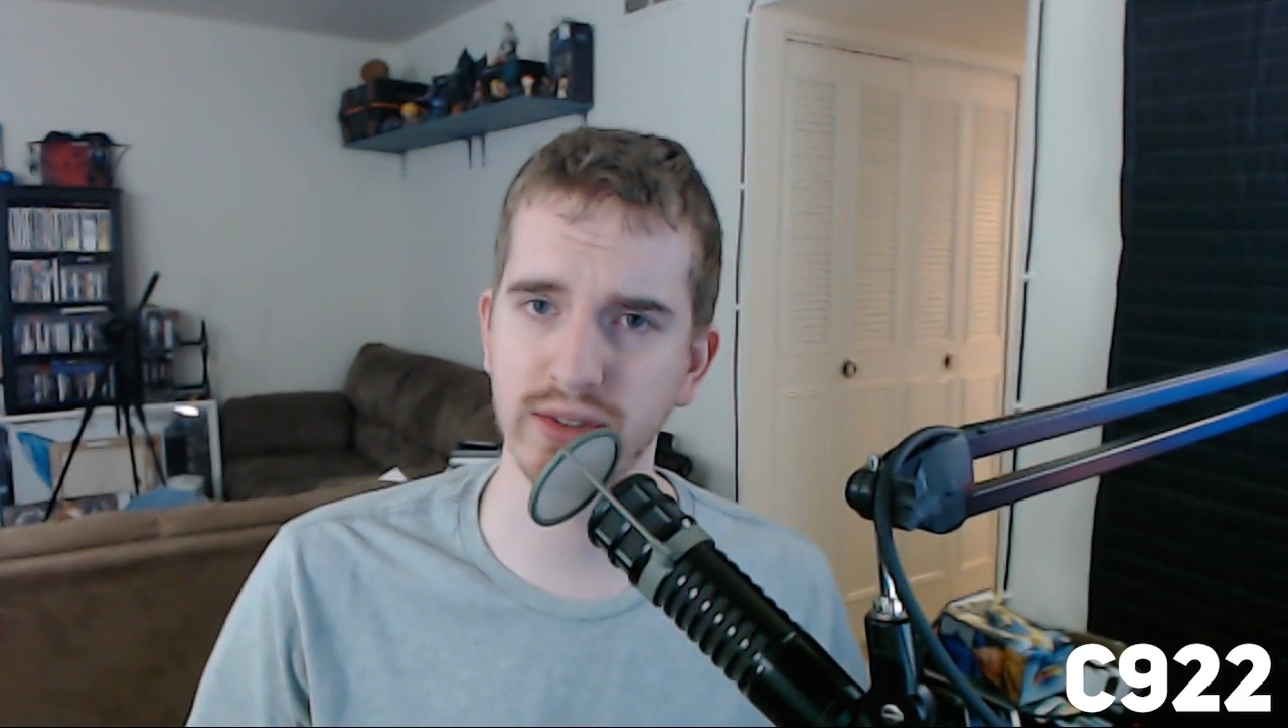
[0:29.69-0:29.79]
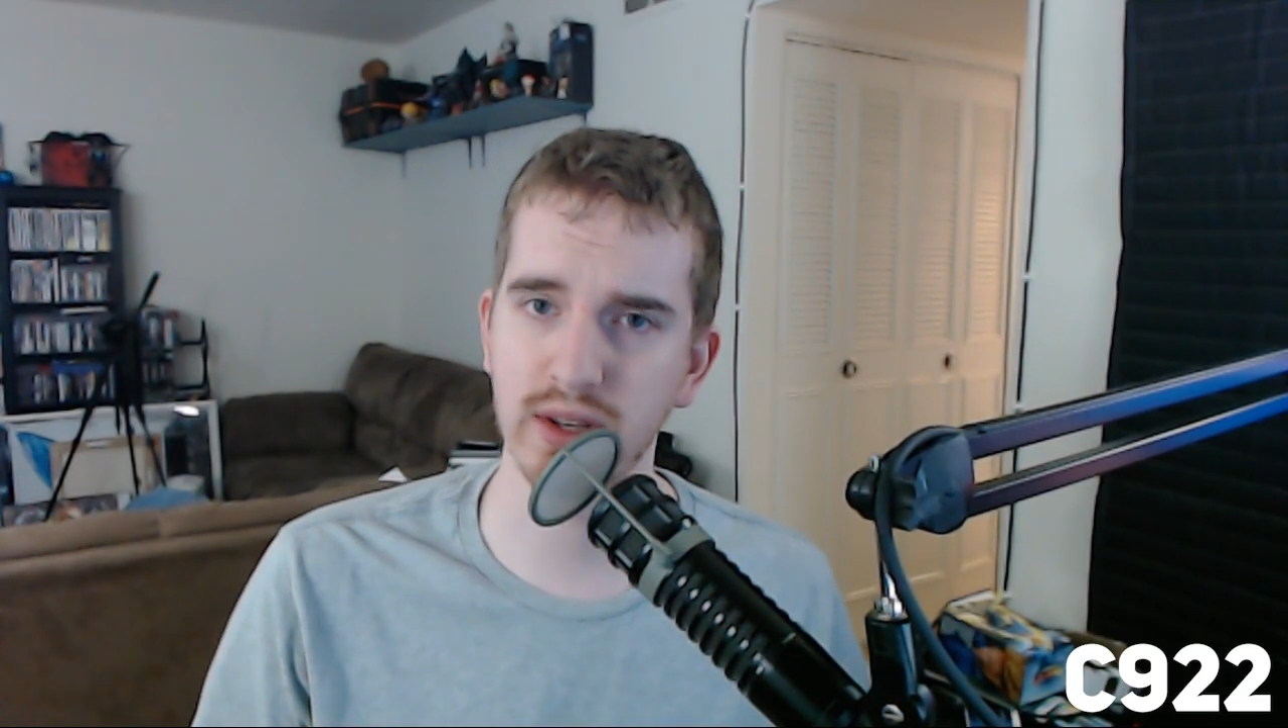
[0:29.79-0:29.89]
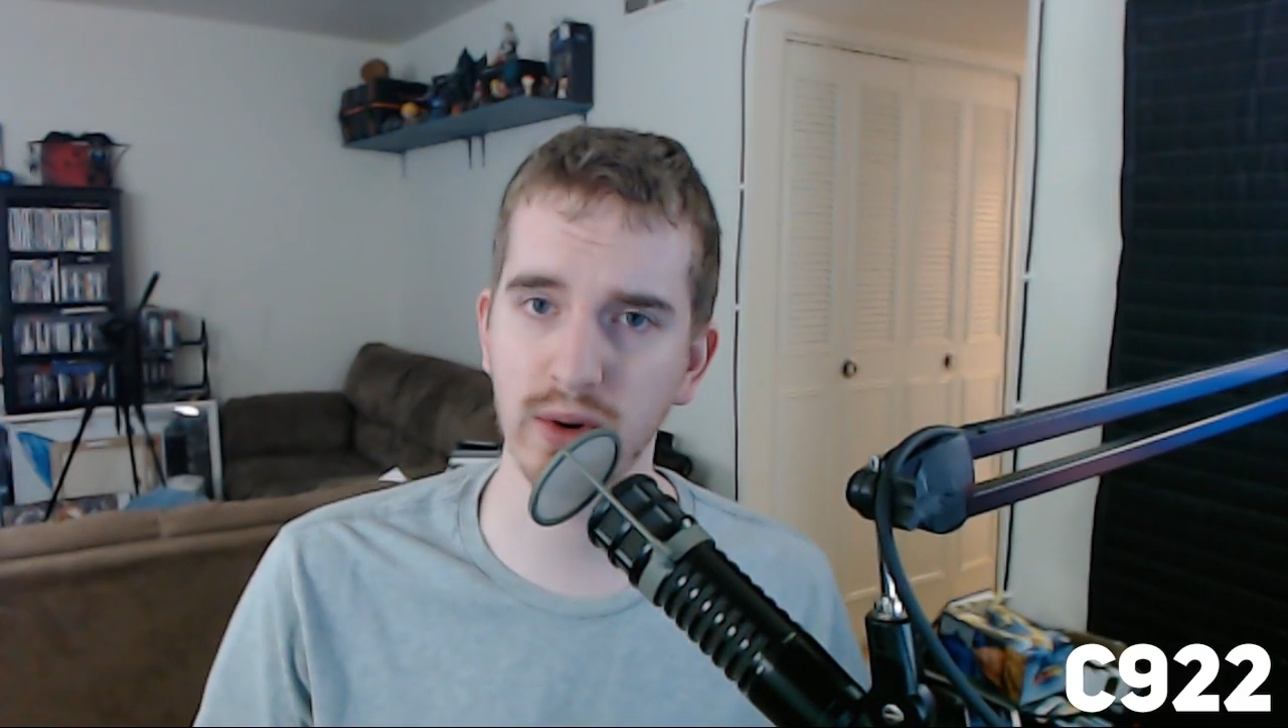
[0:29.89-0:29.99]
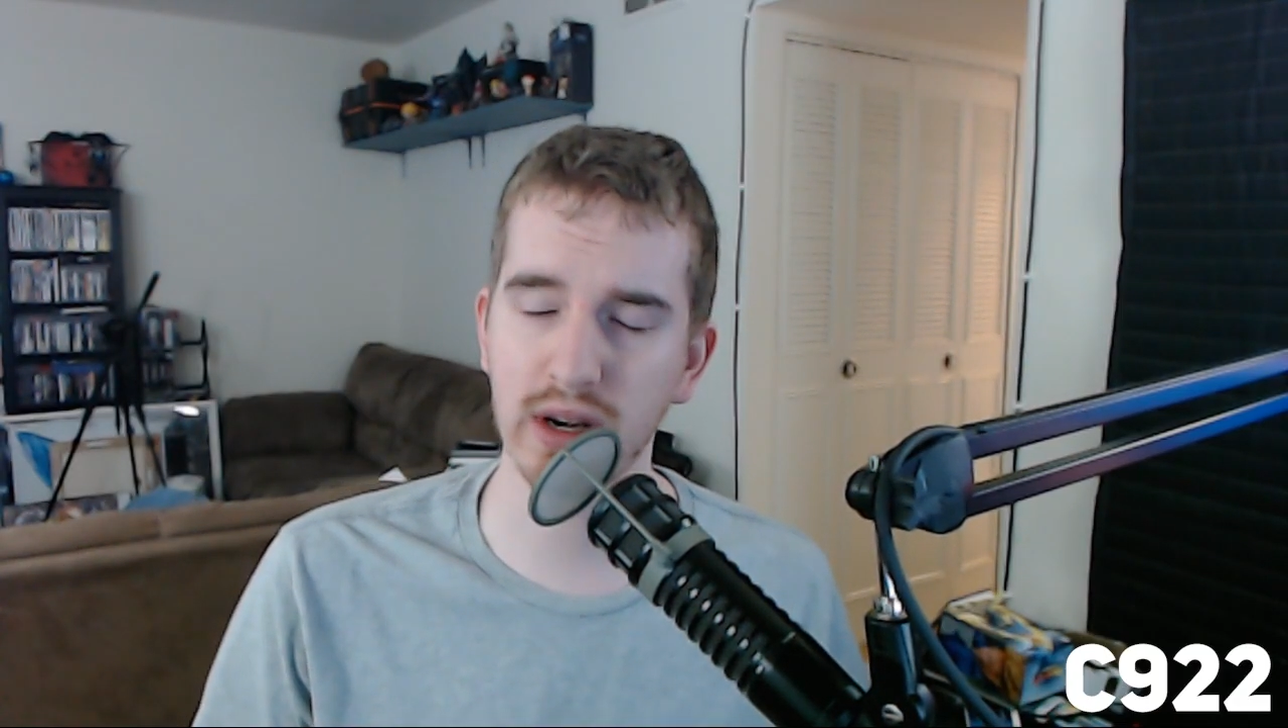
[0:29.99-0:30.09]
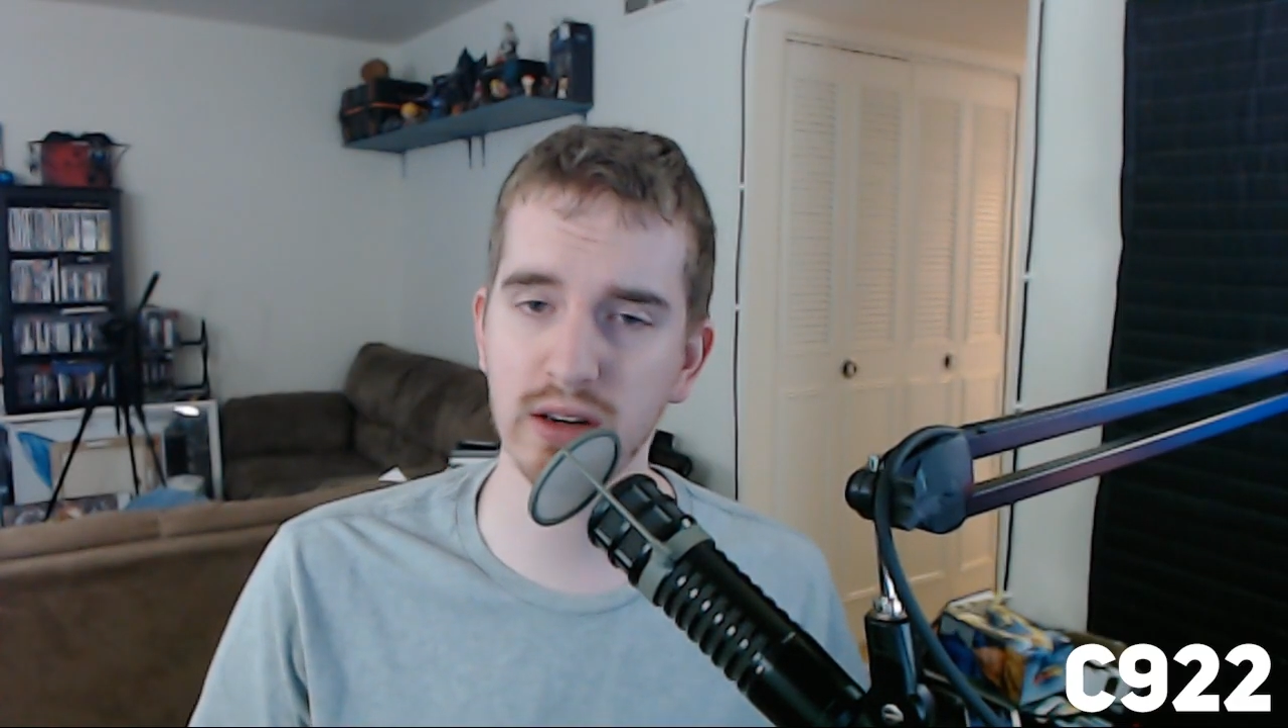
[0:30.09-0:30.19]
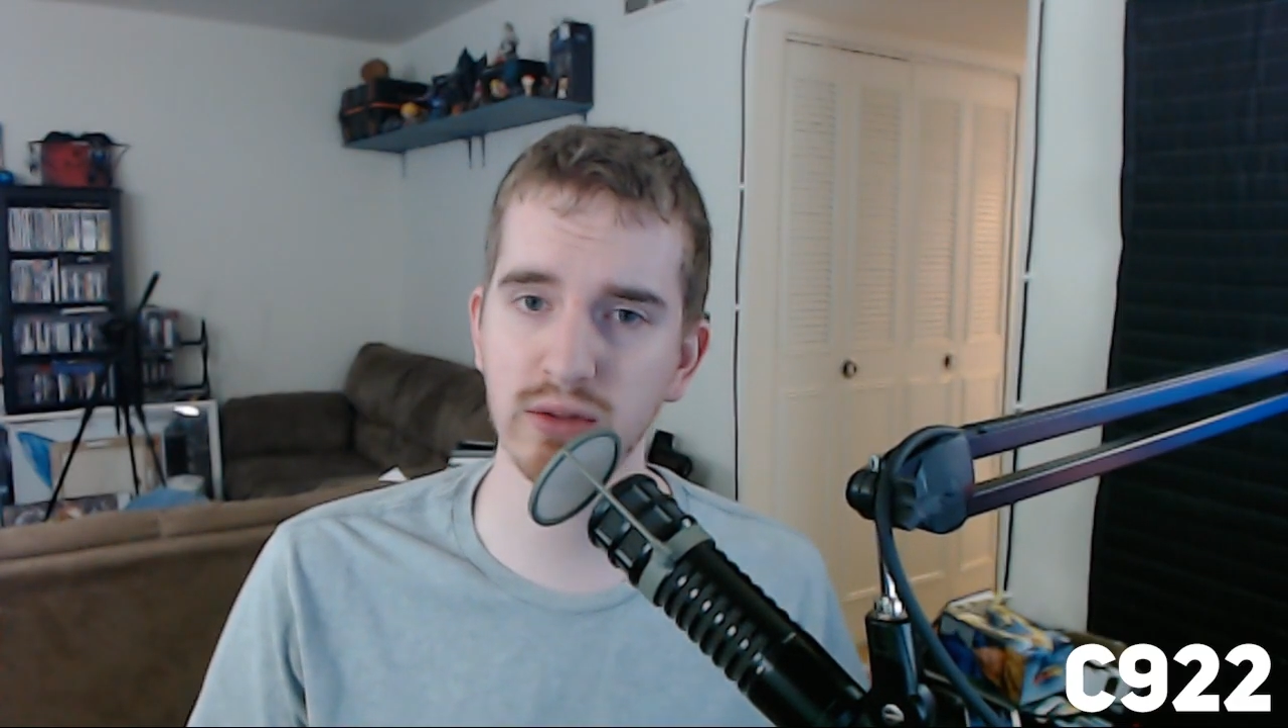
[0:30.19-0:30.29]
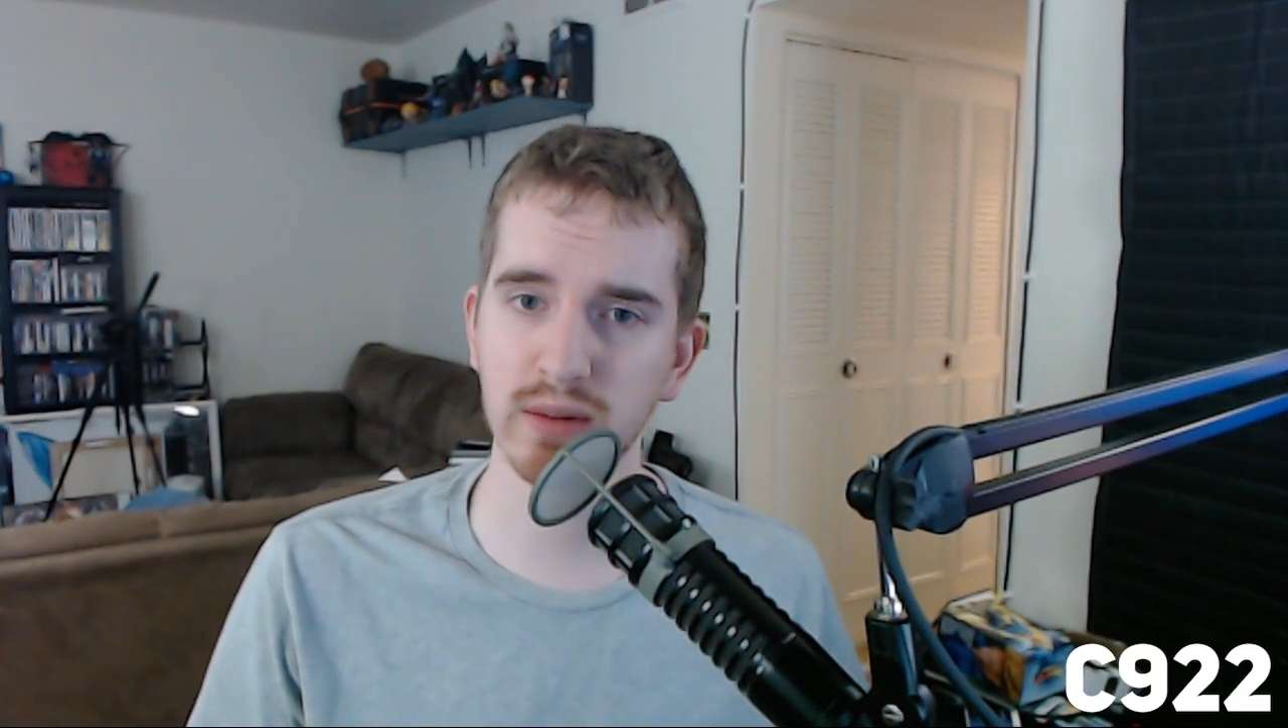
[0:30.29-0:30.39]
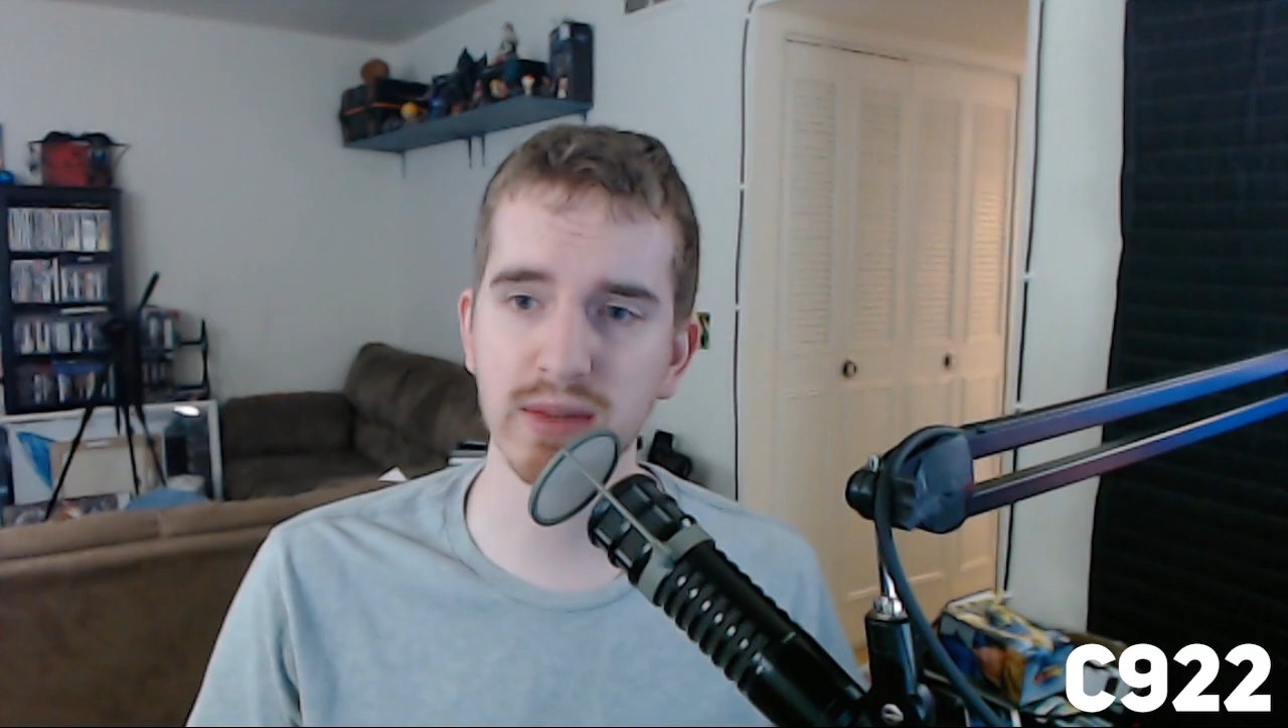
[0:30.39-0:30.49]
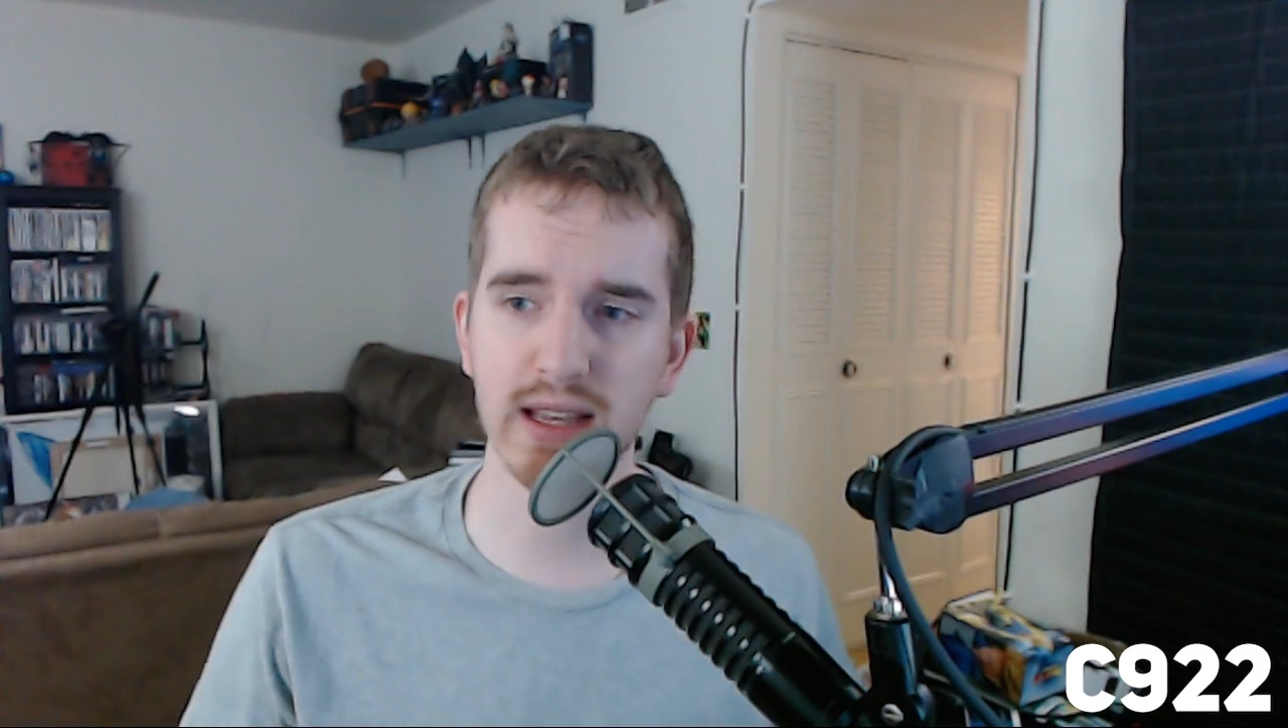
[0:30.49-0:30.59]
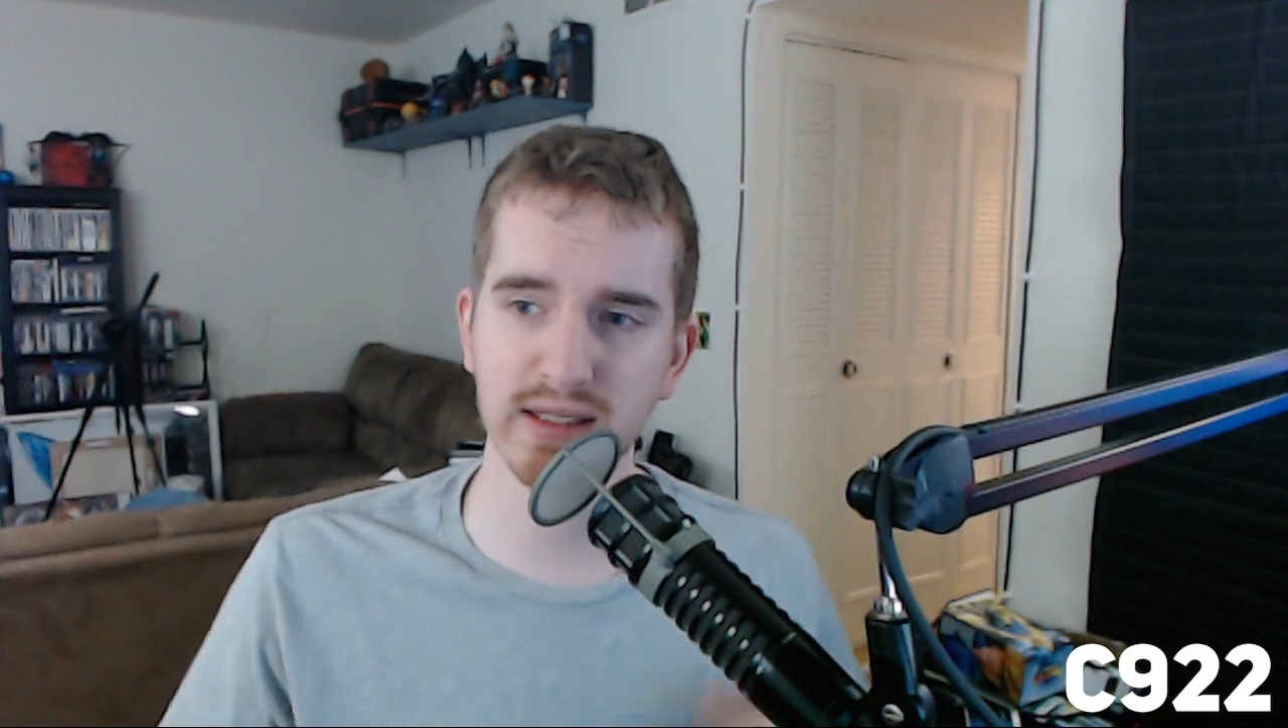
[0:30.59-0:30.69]
So we're going to do
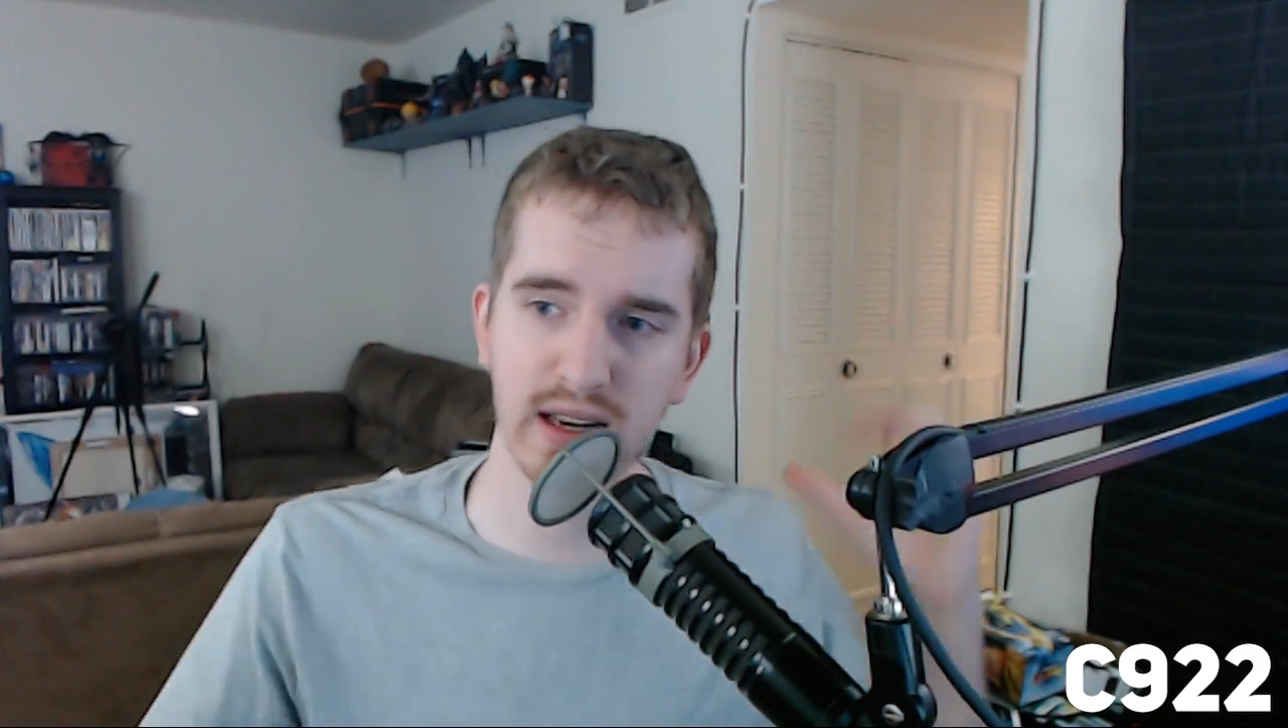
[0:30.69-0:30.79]
some testing